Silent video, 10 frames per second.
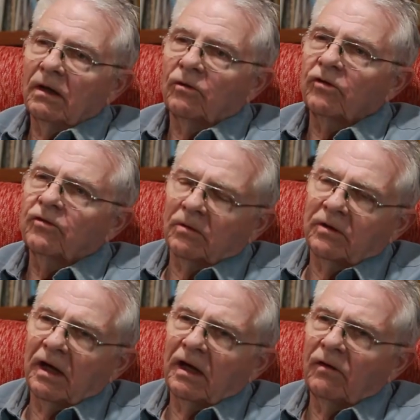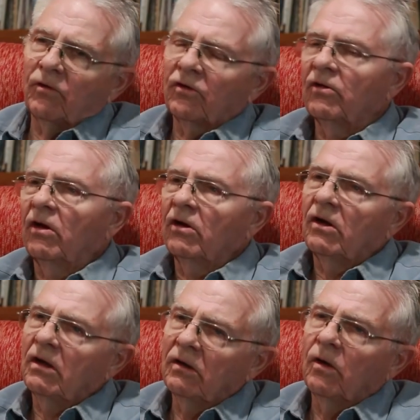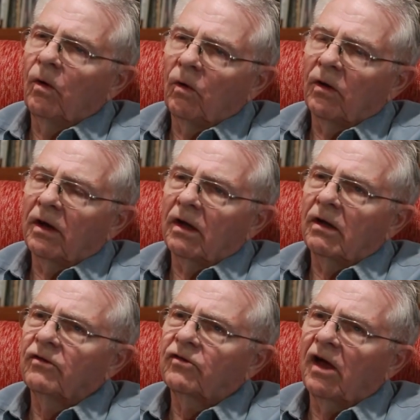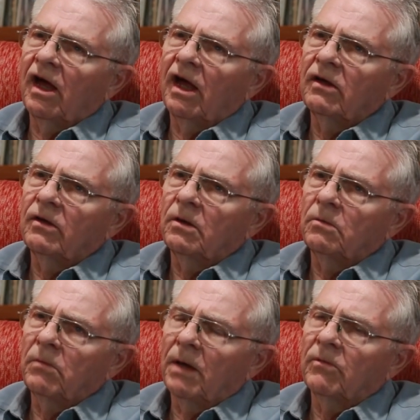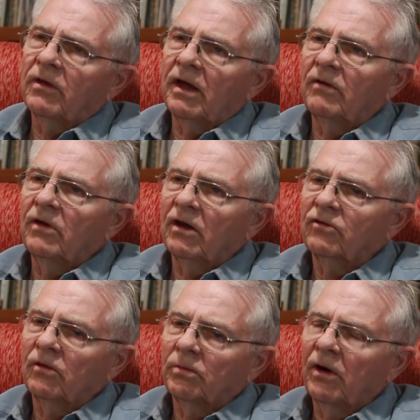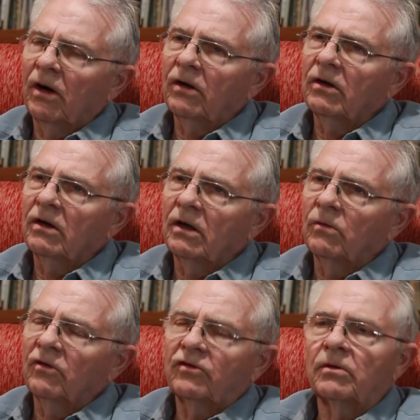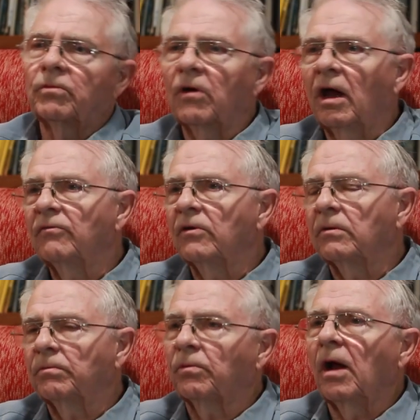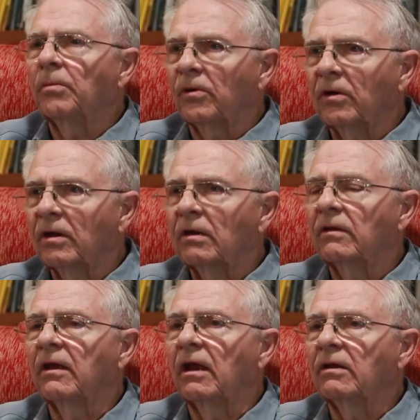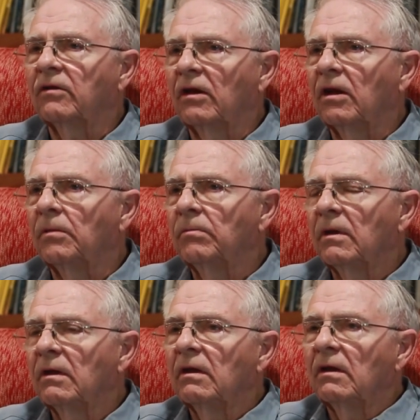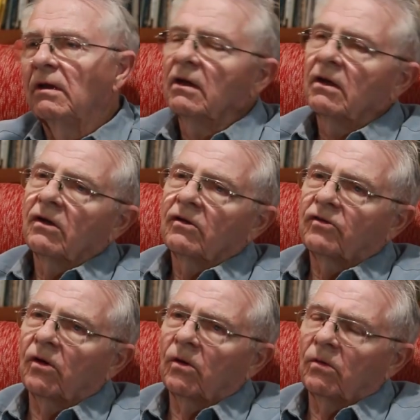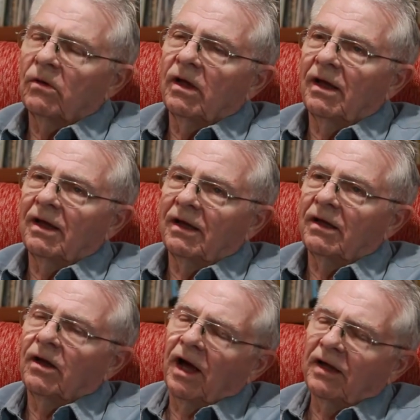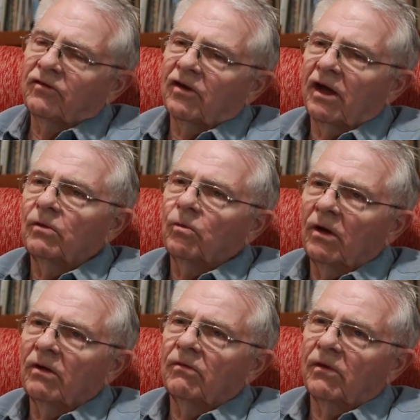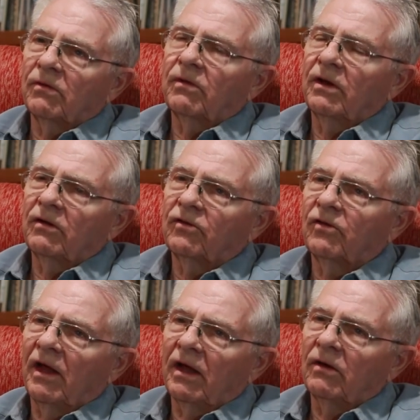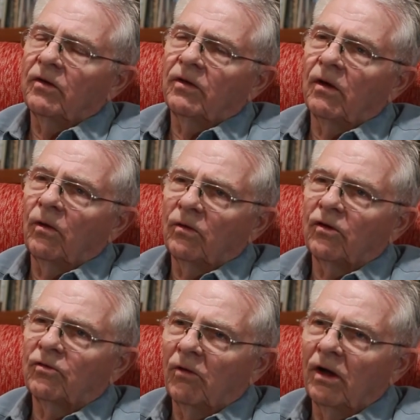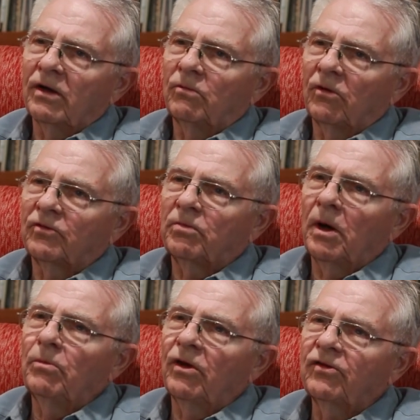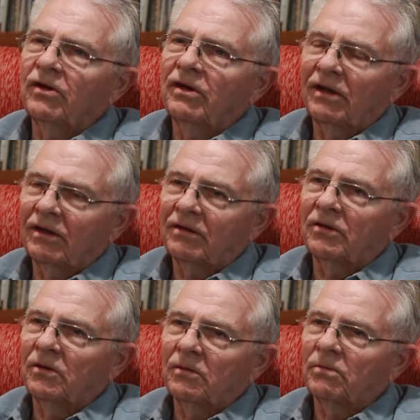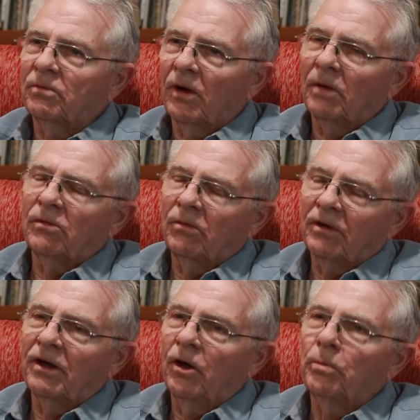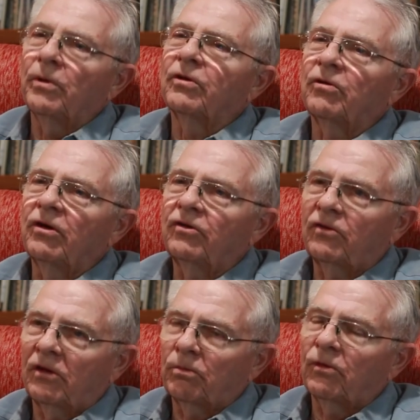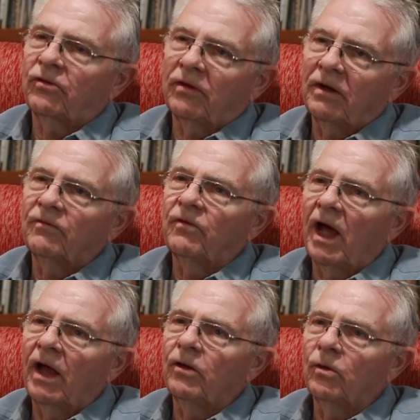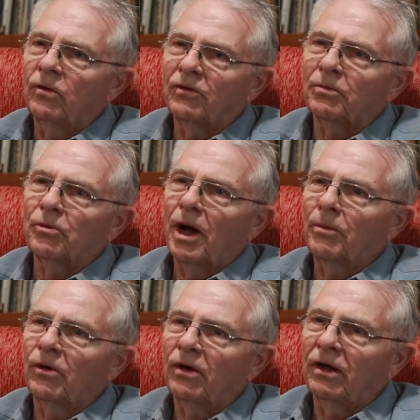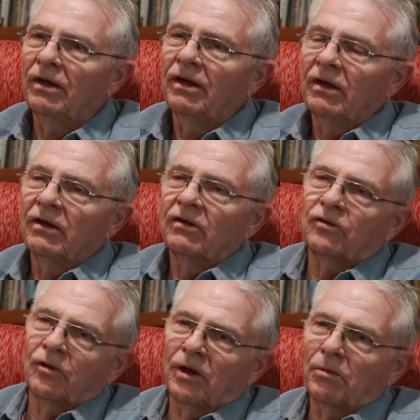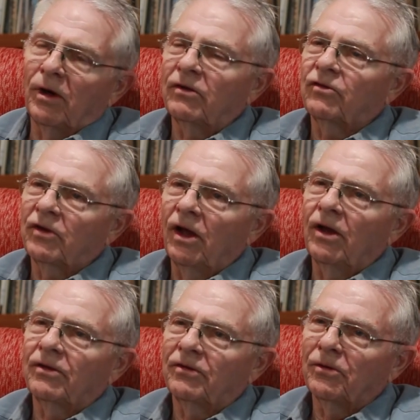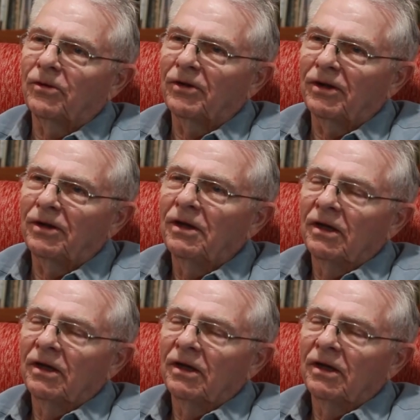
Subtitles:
Crystal Cave was on an inholding inside the Mammoth Cave National Park, and it was a private property at that time. So in hindsight, one of the things that the owners wanted was publicity to probably help increase the perceived value of the property so they might sell it to the